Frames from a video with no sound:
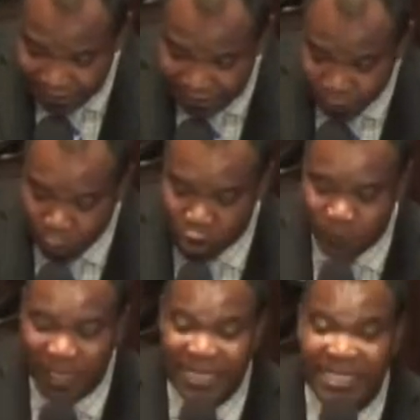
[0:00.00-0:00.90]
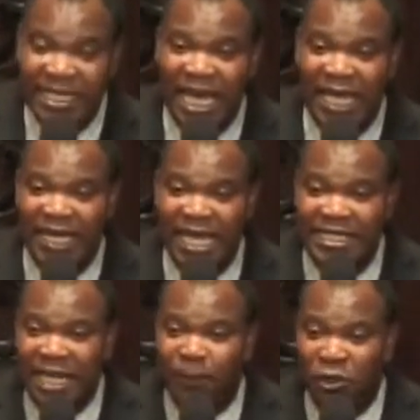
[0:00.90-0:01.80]
The conspiracy
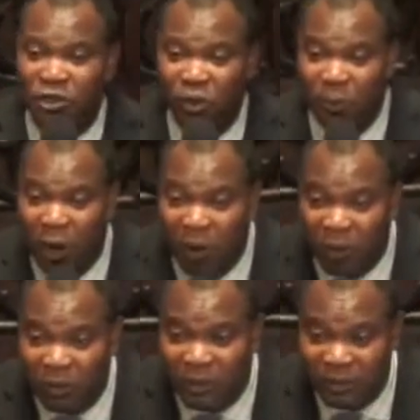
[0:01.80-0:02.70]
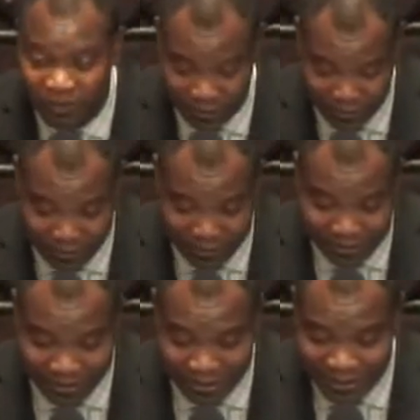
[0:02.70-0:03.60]
against Apostle Paul,
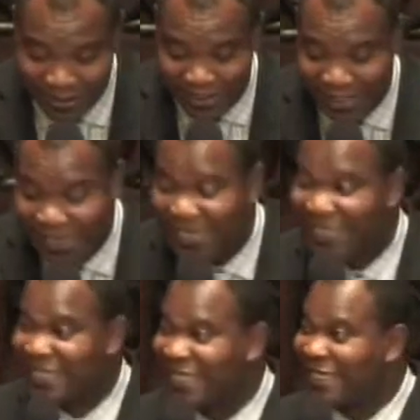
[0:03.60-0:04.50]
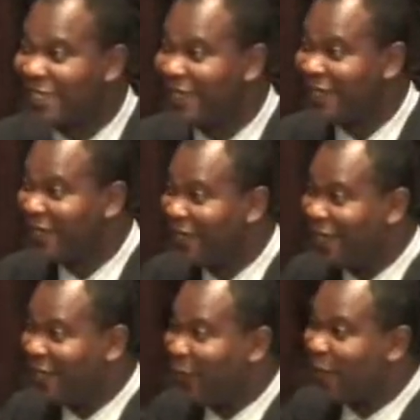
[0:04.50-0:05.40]
it is,
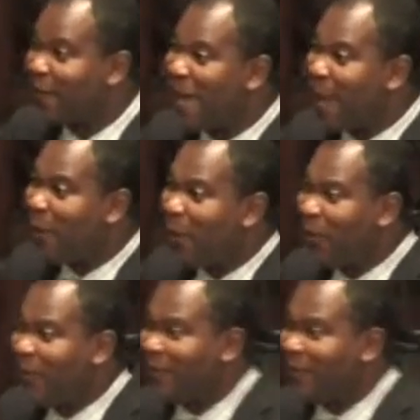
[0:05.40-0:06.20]
you know, the Bible